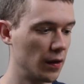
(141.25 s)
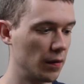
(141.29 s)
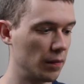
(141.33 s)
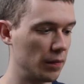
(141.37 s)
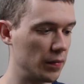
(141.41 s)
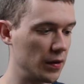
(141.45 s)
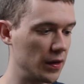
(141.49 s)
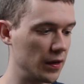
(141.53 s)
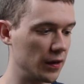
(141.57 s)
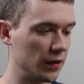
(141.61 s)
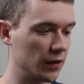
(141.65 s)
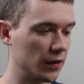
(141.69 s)

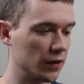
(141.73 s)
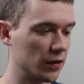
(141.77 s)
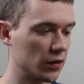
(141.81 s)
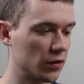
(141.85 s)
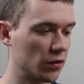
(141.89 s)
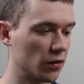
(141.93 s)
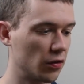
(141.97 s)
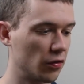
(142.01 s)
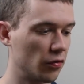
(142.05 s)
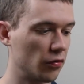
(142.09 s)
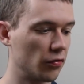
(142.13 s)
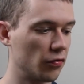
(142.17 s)
being this
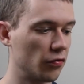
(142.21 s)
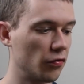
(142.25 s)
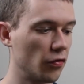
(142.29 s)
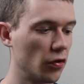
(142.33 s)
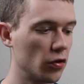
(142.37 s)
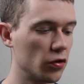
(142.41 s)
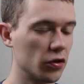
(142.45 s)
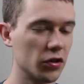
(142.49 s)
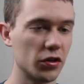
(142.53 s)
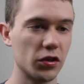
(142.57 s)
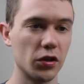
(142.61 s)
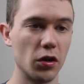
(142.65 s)

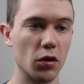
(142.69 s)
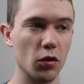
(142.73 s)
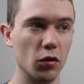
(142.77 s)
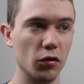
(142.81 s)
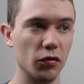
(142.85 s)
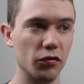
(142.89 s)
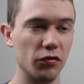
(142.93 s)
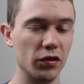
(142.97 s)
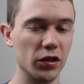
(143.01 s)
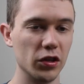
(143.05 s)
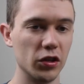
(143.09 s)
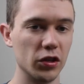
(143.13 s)
first
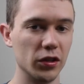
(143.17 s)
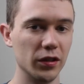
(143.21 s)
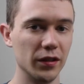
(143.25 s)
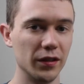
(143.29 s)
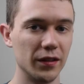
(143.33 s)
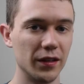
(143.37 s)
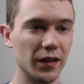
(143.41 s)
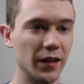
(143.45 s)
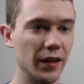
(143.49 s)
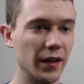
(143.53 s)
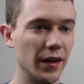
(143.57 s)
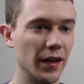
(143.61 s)

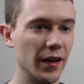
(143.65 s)
coefficient